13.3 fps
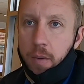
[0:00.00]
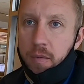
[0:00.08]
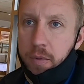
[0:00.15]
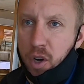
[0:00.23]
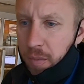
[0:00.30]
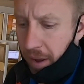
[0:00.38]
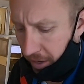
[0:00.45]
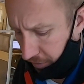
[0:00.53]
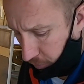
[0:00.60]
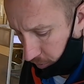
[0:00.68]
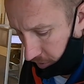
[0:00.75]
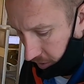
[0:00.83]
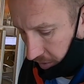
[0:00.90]
I've uh, been going back and
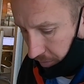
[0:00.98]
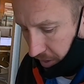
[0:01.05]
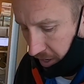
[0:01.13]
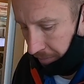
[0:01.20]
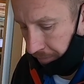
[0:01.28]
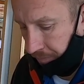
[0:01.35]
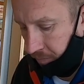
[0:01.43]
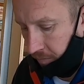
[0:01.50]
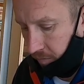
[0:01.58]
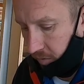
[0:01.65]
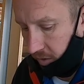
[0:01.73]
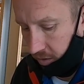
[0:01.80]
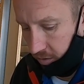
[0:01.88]
forth a little bit.
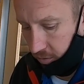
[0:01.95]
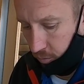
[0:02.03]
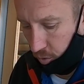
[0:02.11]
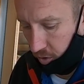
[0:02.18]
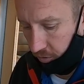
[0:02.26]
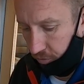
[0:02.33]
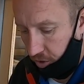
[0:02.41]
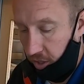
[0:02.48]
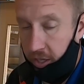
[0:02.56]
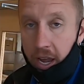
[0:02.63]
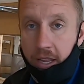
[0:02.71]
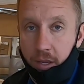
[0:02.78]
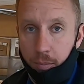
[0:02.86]
We're
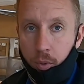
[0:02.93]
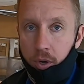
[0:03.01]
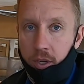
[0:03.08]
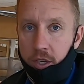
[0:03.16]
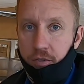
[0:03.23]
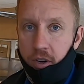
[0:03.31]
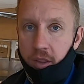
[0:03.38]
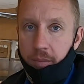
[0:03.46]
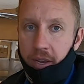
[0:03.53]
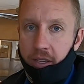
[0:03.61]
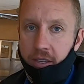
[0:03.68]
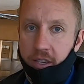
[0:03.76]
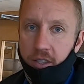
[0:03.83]
really at the point he's ready to
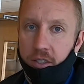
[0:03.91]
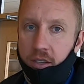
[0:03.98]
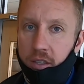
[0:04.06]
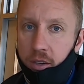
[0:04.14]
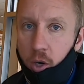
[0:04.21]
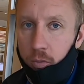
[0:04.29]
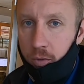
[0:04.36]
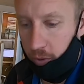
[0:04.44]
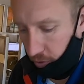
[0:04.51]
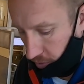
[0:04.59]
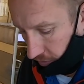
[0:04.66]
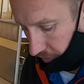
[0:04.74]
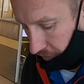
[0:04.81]
make a deal. Hopefully, we
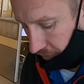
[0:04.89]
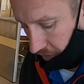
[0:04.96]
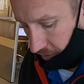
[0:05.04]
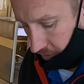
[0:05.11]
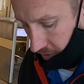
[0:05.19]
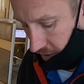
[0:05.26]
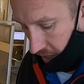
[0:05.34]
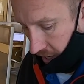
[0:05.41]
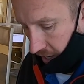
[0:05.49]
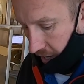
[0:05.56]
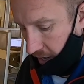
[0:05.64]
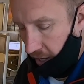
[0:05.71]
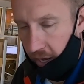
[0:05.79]
can do it over the phone
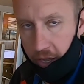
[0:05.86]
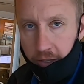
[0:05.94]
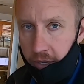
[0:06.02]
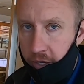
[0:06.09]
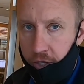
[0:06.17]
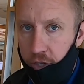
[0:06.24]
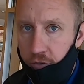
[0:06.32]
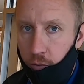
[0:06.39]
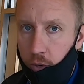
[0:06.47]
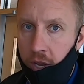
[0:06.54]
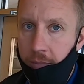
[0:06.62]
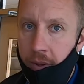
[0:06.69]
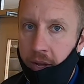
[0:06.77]
and then just
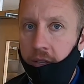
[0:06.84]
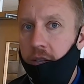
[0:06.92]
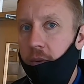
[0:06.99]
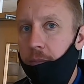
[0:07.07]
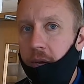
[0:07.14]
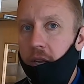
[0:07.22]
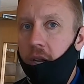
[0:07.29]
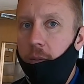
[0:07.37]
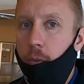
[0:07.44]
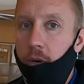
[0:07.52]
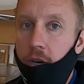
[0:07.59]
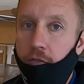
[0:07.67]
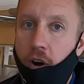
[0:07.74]
to email, and he'll pick it
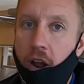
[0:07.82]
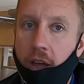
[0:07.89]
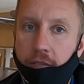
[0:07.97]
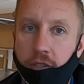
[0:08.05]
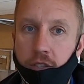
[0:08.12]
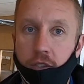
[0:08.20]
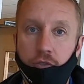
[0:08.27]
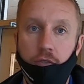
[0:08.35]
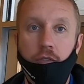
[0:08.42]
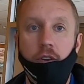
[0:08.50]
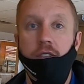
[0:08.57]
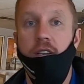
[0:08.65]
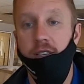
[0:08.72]
up when it arrives. It's a
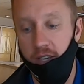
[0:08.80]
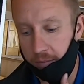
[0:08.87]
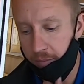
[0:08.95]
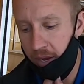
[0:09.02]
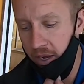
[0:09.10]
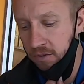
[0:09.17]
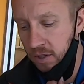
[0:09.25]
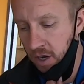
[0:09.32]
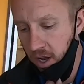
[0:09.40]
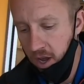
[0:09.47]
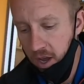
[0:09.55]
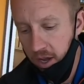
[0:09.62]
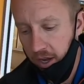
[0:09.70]
Traverse that's inbound.
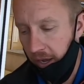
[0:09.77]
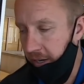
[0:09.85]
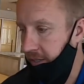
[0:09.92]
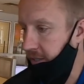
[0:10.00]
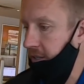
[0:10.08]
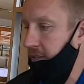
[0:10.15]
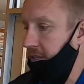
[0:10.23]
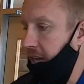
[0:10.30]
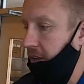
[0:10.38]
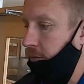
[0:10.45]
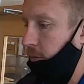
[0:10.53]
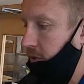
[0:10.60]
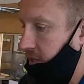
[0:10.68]
I just need
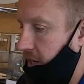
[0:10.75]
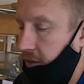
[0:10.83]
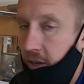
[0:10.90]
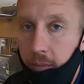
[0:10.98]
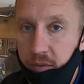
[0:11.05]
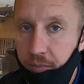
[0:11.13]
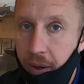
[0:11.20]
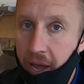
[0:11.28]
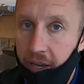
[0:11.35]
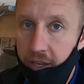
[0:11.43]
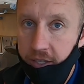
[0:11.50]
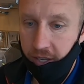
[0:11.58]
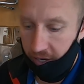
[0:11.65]
Sal. Once Sal comes
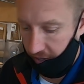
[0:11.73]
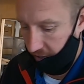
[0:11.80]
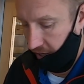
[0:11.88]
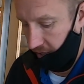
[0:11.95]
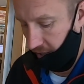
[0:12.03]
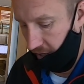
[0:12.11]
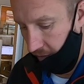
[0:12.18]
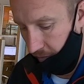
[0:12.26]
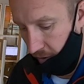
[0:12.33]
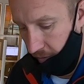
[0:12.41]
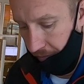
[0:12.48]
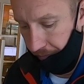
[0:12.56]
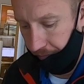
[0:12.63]
back, he's not at the desk at the
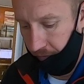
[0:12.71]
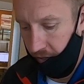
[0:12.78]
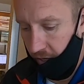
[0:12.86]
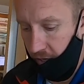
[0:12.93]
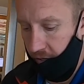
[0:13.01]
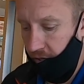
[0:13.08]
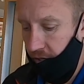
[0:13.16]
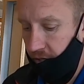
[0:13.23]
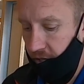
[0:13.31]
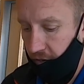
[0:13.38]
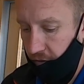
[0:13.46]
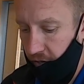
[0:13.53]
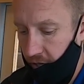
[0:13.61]
moment, uh, just to
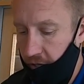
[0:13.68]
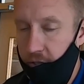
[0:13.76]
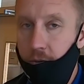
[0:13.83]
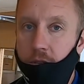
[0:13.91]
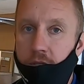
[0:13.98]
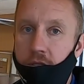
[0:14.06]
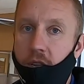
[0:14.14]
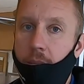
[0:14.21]
see if he can do this